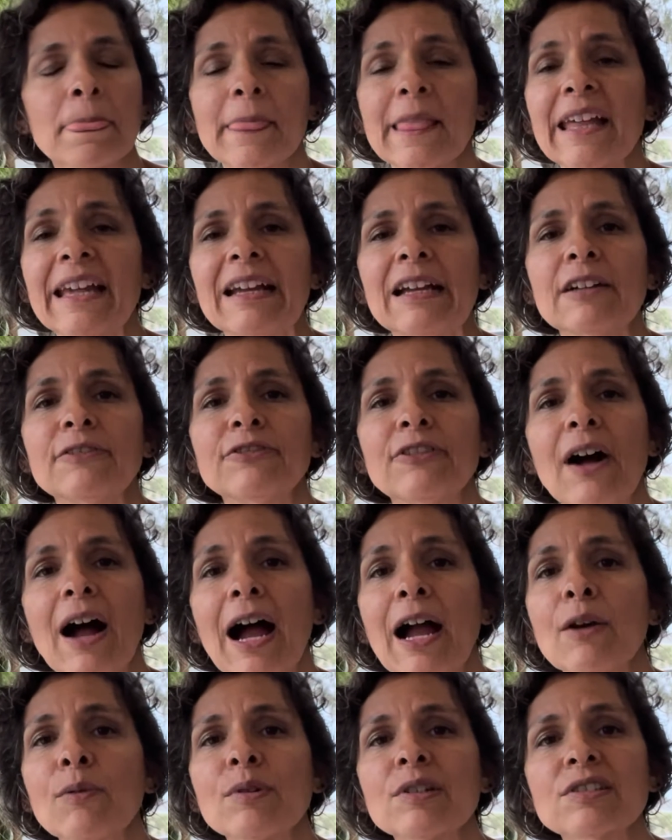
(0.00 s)
If
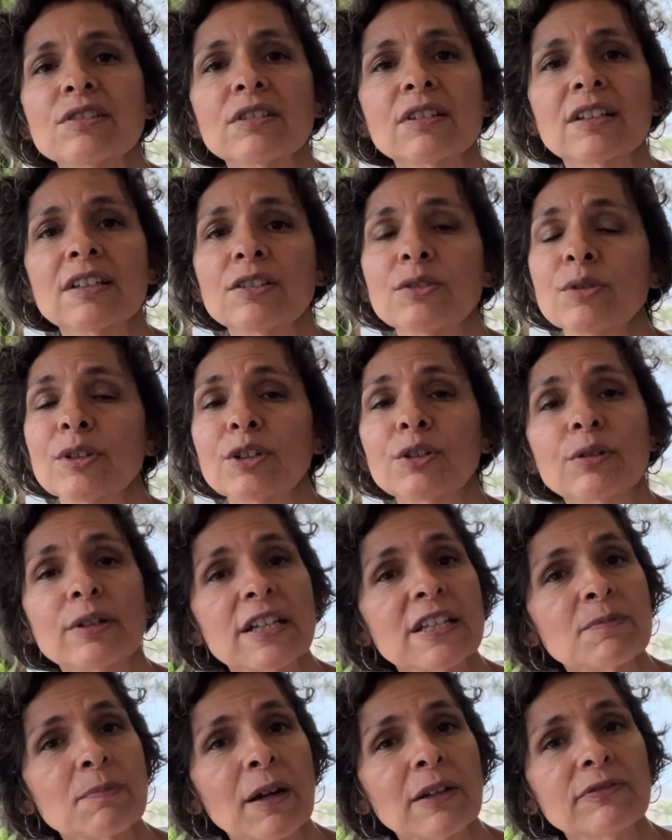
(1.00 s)
I was looking to
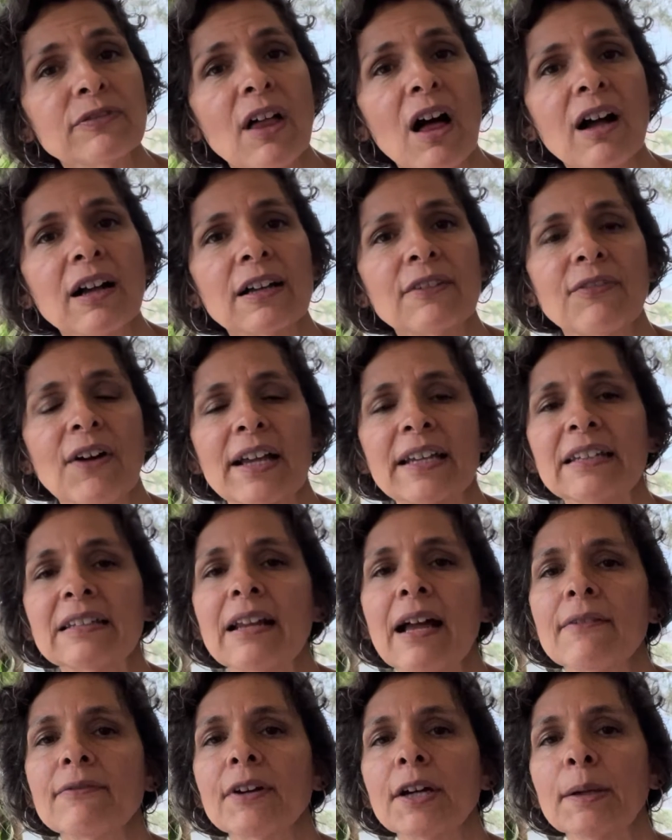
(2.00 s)
increase my flock, if I didn't
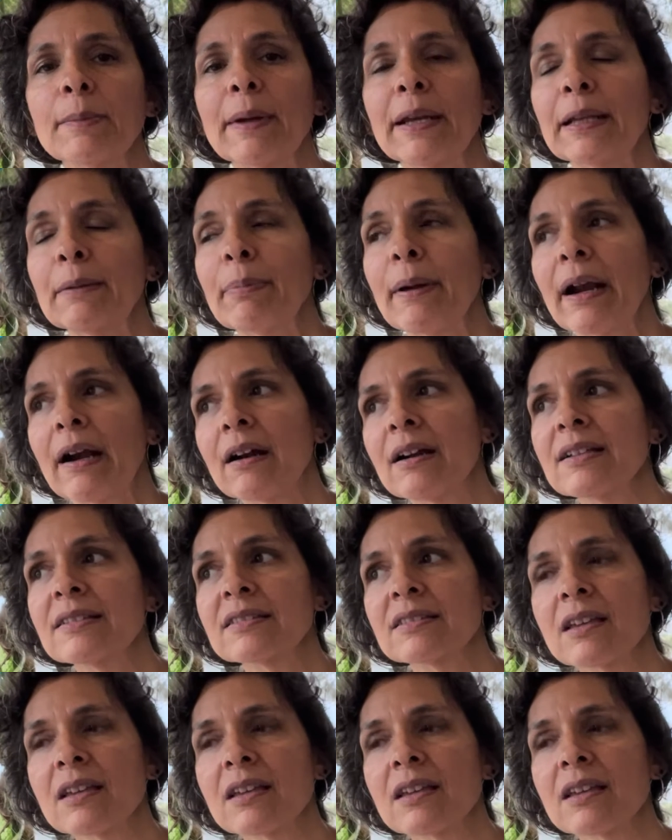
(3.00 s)
have very many parrots,